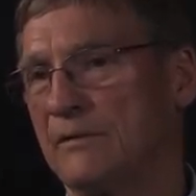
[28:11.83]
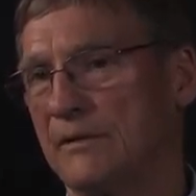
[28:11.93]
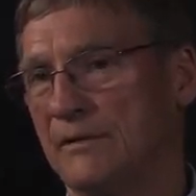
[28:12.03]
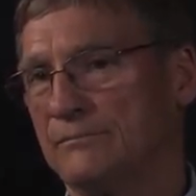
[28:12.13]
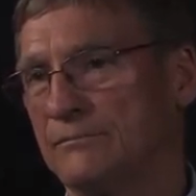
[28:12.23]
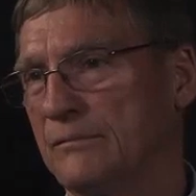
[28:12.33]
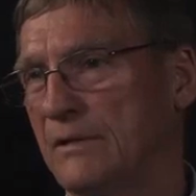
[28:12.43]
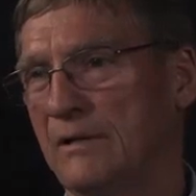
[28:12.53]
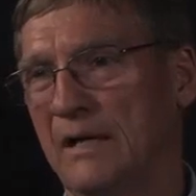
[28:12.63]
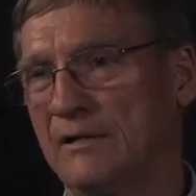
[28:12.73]
Uh,
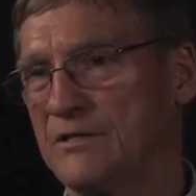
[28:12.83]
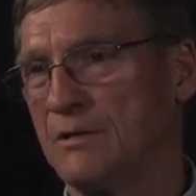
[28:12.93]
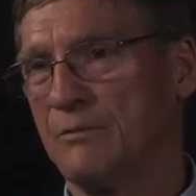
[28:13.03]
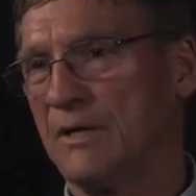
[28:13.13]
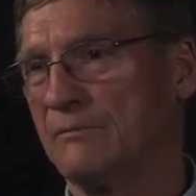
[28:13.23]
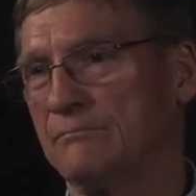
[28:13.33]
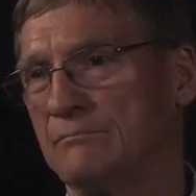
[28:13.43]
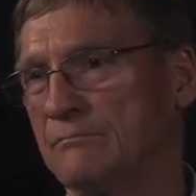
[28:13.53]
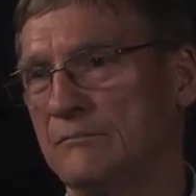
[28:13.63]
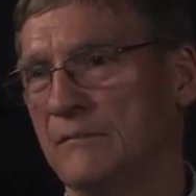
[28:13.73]
I'd say within
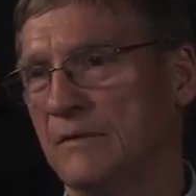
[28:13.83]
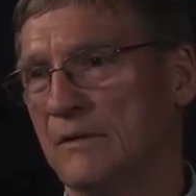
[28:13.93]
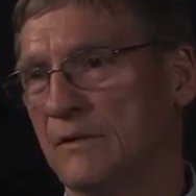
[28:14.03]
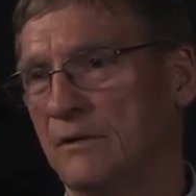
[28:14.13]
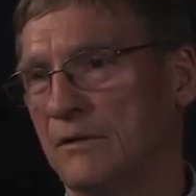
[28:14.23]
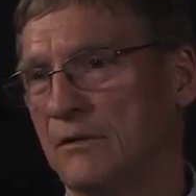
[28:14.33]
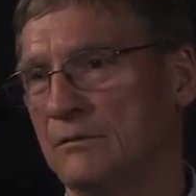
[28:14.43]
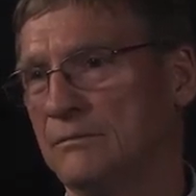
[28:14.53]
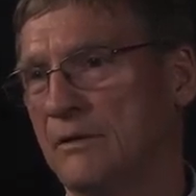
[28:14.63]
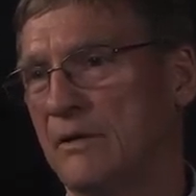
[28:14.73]

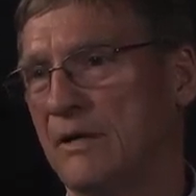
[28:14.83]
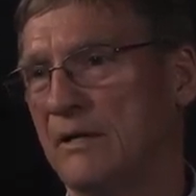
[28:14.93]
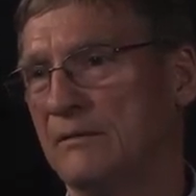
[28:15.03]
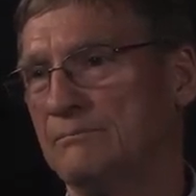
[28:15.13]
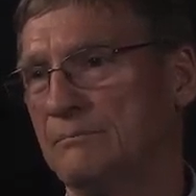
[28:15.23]
of oh, uh,